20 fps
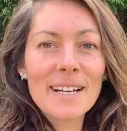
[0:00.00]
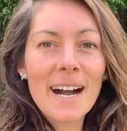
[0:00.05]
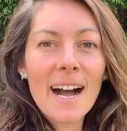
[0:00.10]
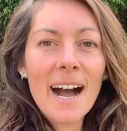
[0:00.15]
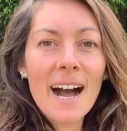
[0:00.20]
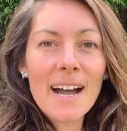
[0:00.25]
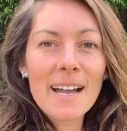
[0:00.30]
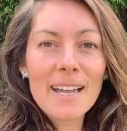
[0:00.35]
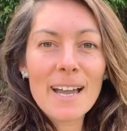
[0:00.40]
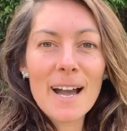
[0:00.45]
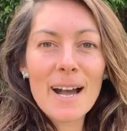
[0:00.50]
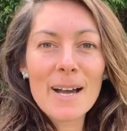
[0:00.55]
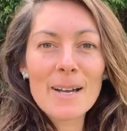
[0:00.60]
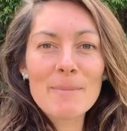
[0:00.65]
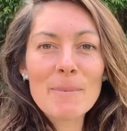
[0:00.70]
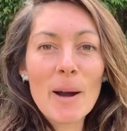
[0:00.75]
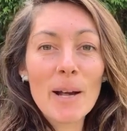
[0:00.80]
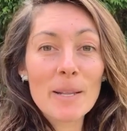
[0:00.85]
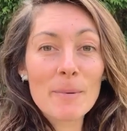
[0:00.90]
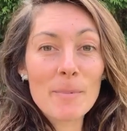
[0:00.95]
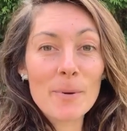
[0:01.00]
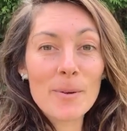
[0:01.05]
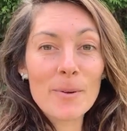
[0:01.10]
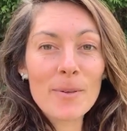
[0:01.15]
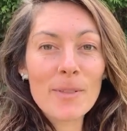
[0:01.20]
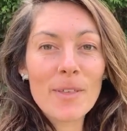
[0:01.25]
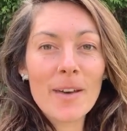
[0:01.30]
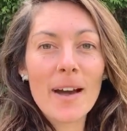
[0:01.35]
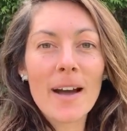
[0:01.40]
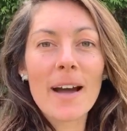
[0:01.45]
Hi, I'm Hollie
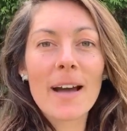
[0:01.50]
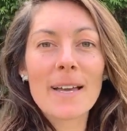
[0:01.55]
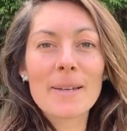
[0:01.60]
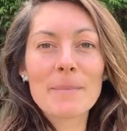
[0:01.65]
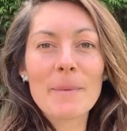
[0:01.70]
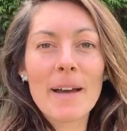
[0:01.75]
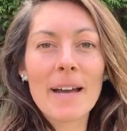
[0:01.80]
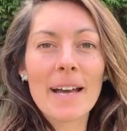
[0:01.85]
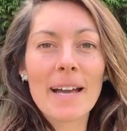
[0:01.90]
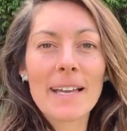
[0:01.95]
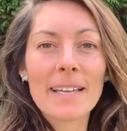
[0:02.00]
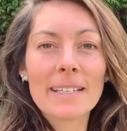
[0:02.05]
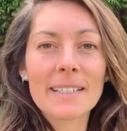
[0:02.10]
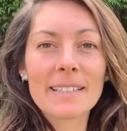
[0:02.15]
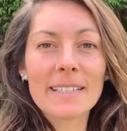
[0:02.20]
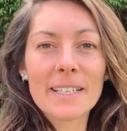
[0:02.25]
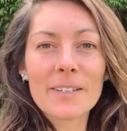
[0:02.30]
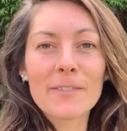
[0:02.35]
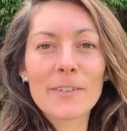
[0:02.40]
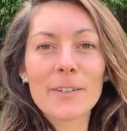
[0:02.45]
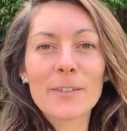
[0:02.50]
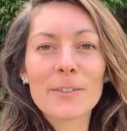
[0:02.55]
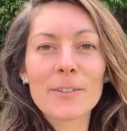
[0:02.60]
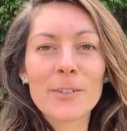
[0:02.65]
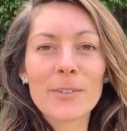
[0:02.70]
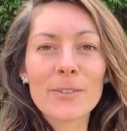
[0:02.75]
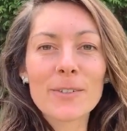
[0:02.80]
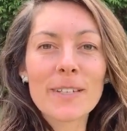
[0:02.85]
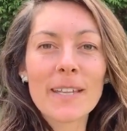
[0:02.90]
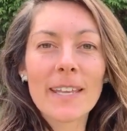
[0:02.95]
Booth. I'm a DPhil
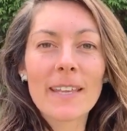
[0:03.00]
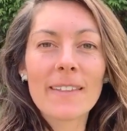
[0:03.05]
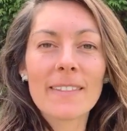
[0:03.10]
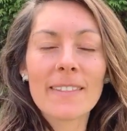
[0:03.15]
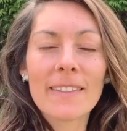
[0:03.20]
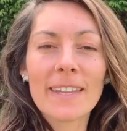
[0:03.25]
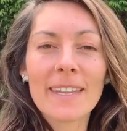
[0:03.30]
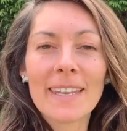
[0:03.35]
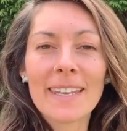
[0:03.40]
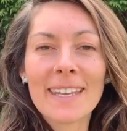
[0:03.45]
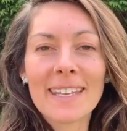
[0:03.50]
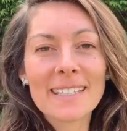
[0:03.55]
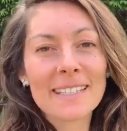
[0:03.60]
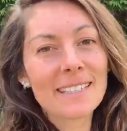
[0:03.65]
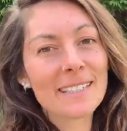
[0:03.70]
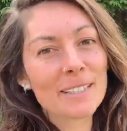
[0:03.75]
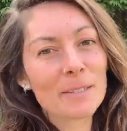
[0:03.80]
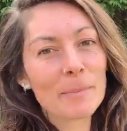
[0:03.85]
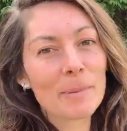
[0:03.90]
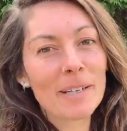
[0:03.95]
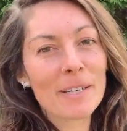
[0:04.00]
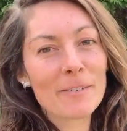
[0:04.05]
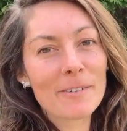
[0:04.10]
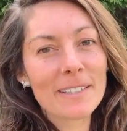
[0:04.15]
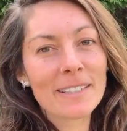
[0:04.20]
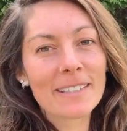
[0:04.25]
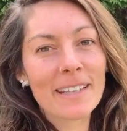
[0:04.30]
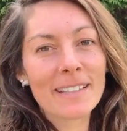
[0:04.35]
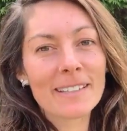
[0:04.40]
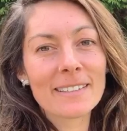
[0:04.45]
student in the
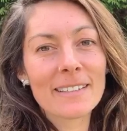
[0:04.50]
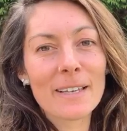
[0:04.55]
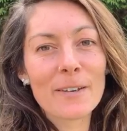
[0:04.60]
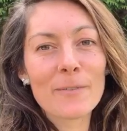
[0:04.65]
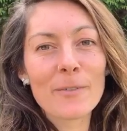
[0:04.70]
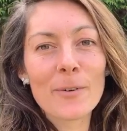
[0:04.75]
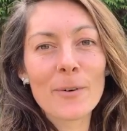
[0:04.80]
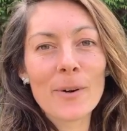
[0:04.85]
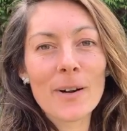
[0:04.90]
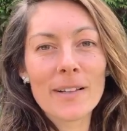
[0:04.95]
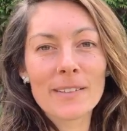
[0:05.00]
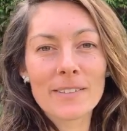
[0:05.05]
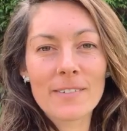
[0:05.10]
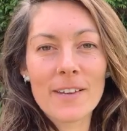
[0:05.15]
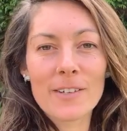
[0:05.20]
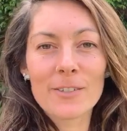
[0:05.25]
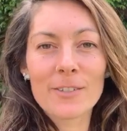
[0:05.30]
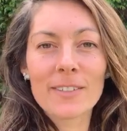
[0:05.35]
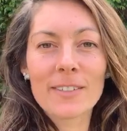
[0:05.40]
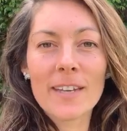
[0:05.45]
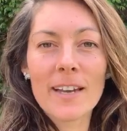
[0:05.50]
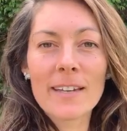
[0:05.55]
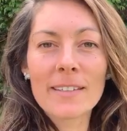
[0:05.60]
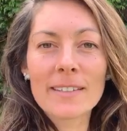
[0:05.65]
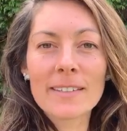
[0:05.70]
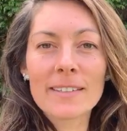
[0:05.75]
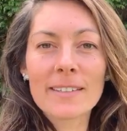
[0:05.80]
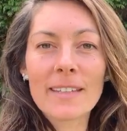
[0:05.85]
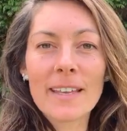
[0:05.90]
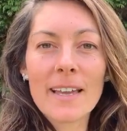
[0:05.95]
Interdisciplinary Centre for Conservation
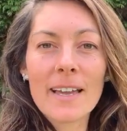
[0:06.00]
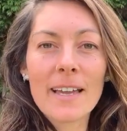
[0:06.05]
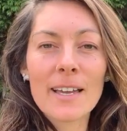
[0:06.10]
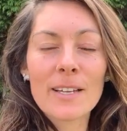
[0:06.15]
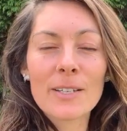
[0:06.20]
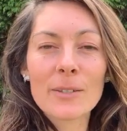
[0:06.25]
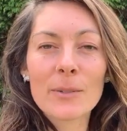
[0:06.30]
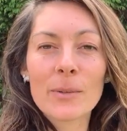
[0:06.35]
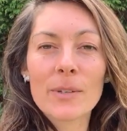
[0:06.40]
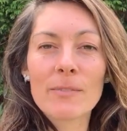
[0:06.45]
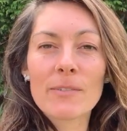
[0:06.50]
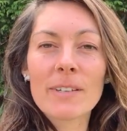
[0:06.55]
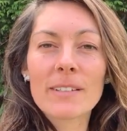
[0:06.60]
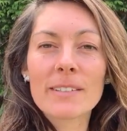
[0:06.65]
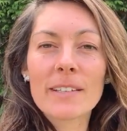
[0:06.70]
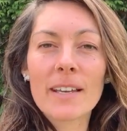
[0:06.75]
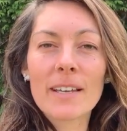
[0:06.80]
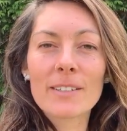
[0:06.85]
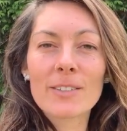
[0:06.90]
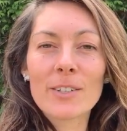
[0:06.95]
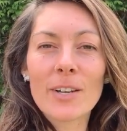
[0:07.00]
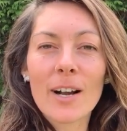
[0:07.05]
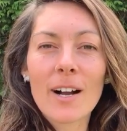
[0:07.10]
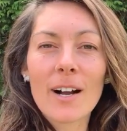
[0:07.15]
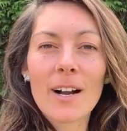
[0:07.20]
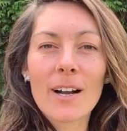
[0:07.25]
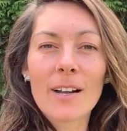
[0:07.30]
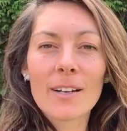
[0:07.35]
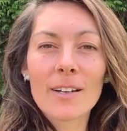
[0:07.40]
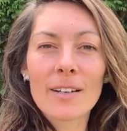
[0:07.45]
Science, doing research
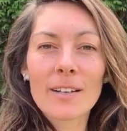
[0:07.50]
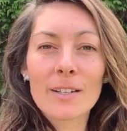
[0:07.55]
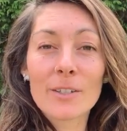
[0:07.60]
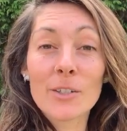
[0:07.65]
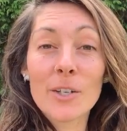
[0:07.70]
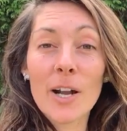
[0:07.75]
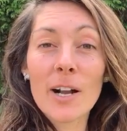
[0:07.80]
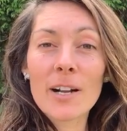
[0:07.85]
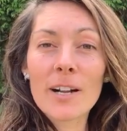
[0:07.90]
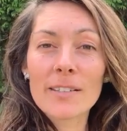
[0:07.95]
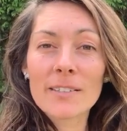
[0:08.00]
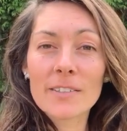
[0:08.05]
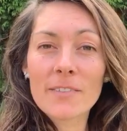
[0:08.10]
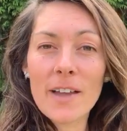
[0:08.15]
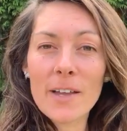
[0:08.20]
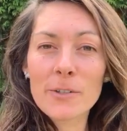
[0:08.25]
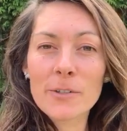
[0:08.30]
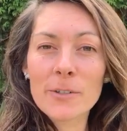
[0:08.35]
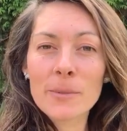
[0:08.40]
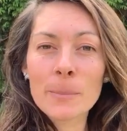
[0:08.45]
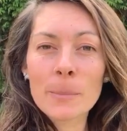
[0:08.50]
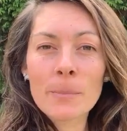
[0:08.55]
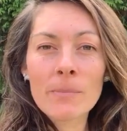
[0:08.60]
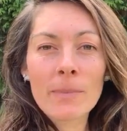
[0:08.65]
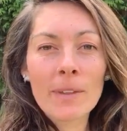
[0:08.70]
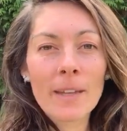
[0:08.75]
on shark conservation